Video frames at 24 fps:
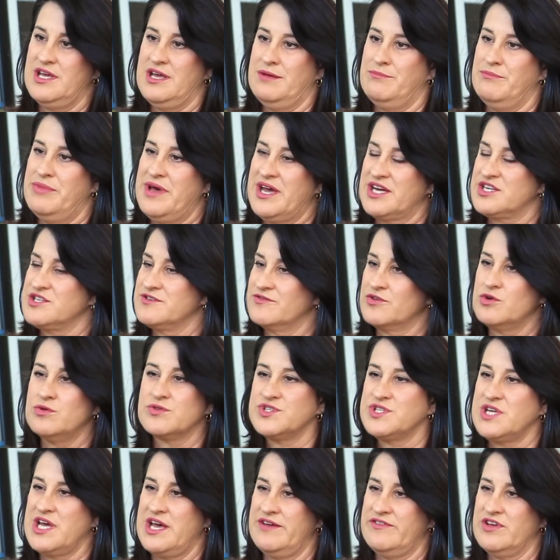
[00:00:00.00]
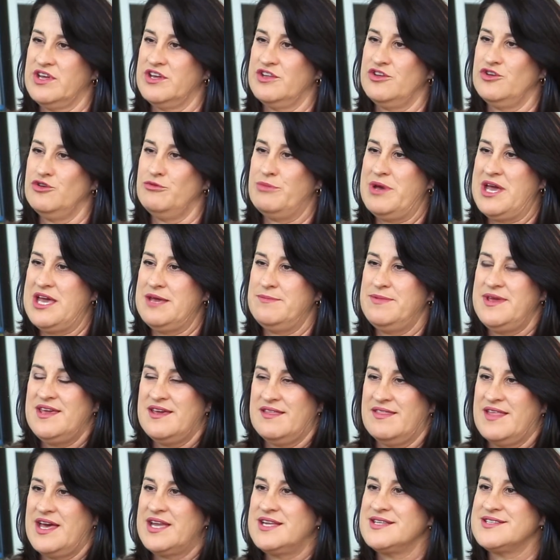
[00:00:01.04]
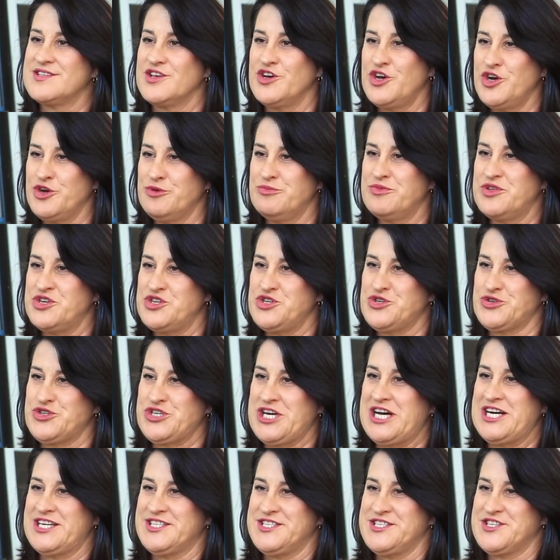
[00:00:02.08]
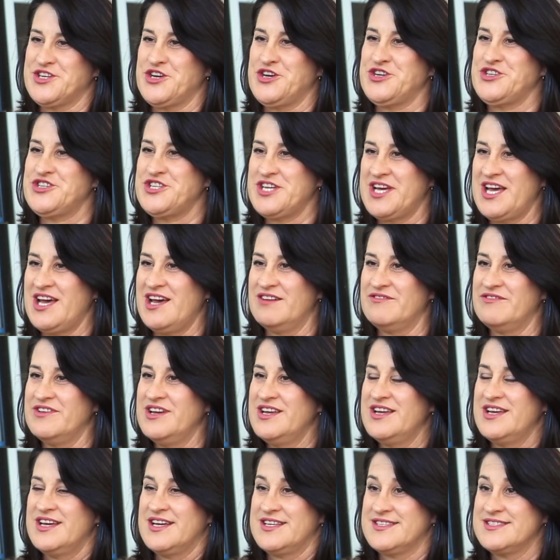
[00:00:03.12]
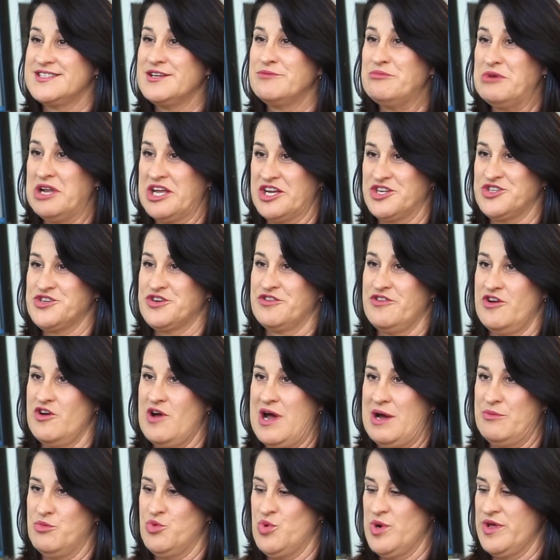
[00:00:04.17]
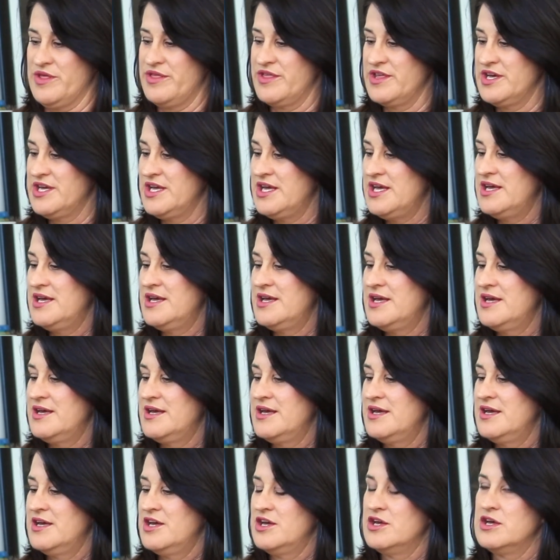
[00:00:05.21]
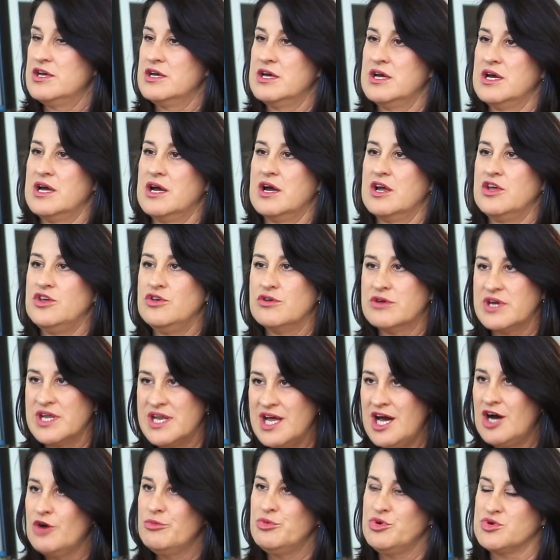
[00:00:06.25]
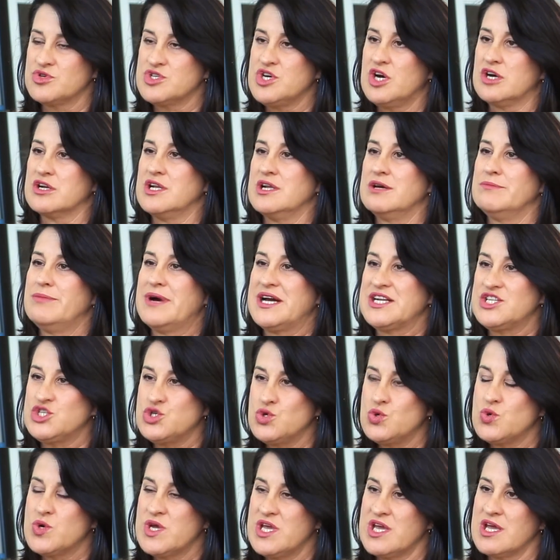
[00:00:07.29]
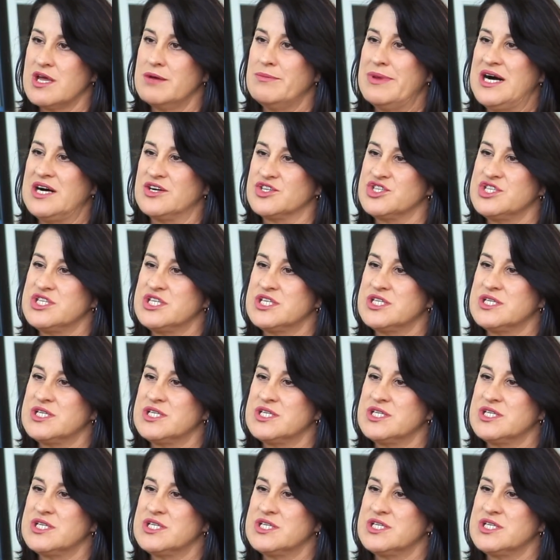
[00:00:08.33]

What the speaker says: impact, of course, to having a new baby, and that is the hope that your child is going to have a sibling to grow up with. You can help your toddler by talking about